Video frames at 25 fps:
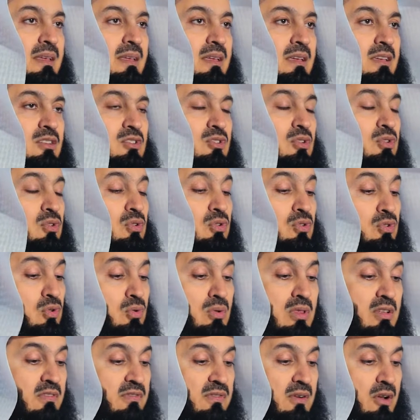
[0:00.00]
So you do
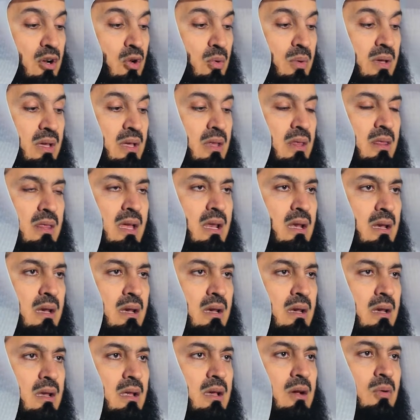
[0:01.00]
the following, then
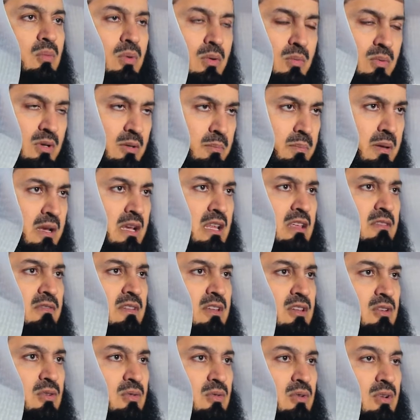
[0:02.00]
we will believe
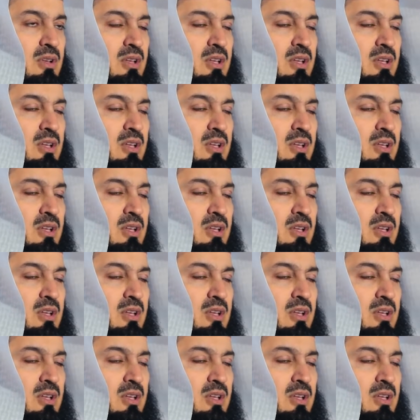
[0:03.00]
in you.